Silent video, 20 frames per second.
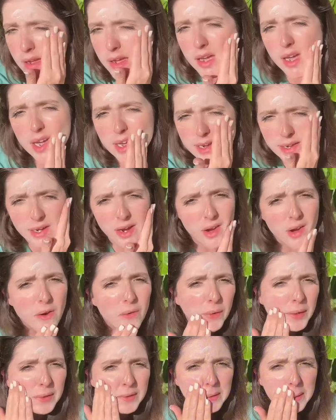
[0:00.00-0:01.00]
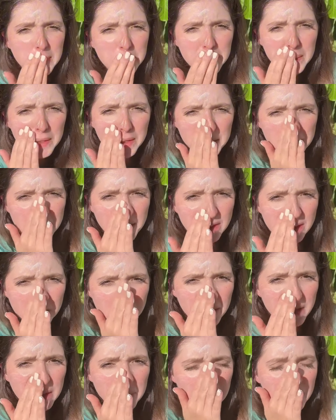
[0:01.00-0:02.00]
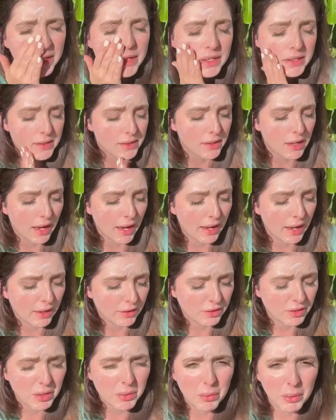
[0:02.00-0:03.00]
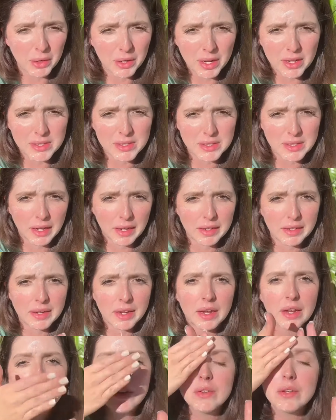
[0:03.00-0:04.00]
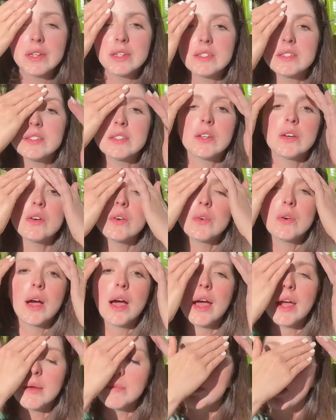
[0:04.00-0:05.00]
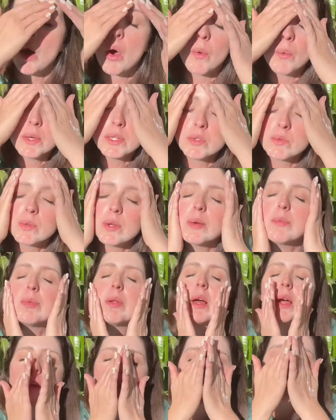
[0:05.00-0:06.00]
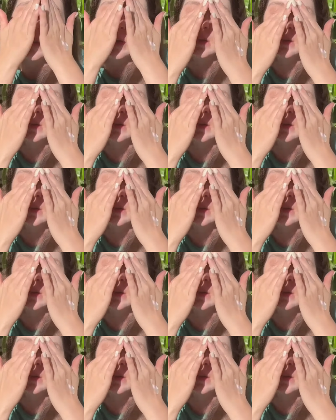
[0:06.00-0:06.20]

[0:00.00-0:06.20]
I always need a lot of sunscreen because I actually work outside now, and so I'm always reapplying throughout